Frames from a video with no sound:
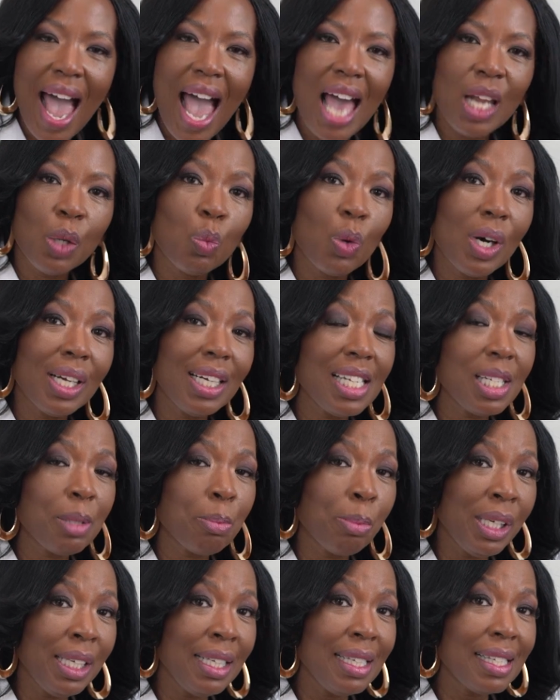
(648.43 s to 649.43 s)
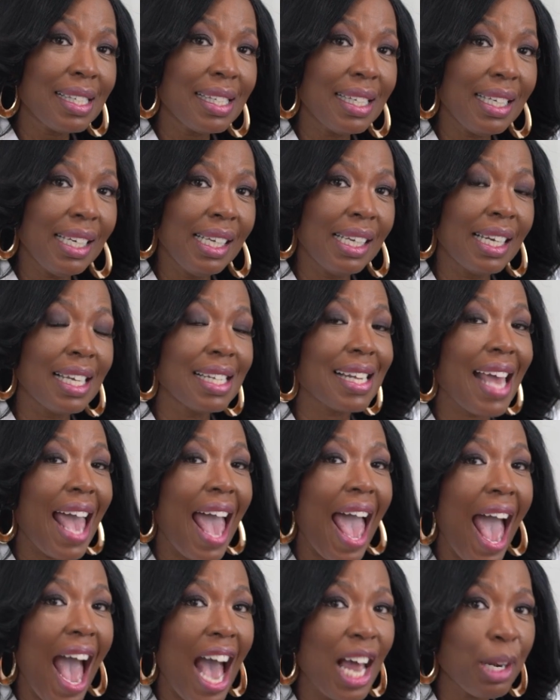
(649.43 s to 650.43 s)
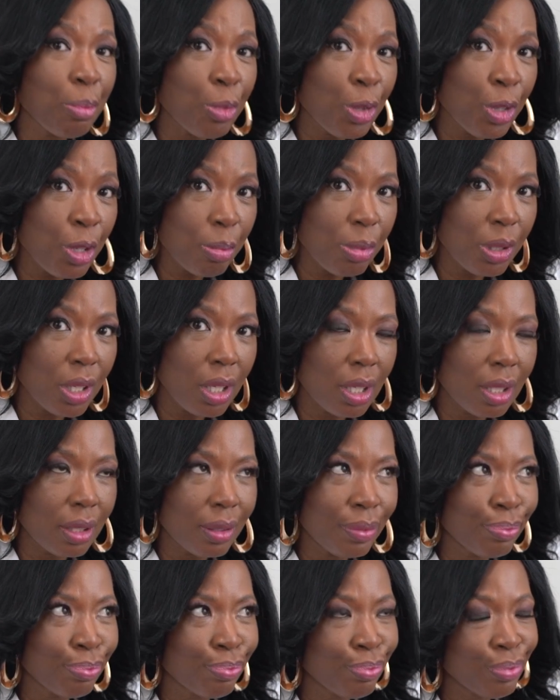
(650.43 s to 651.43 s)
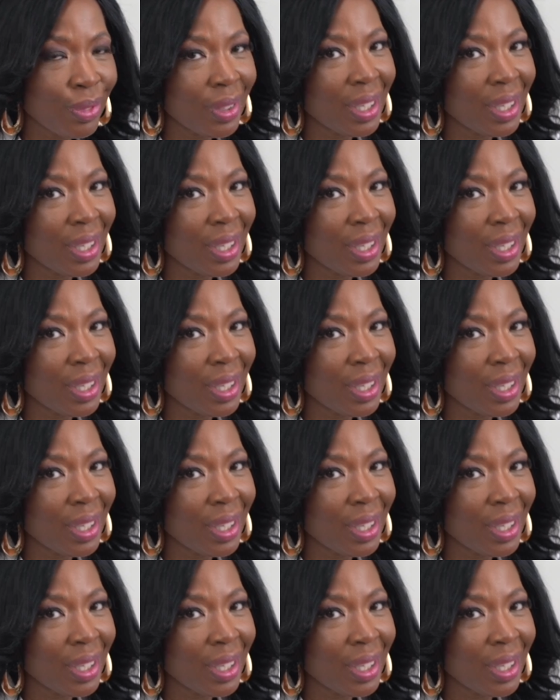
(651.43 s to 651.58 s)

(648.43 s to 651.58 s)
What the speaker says: and what is being seen as admirable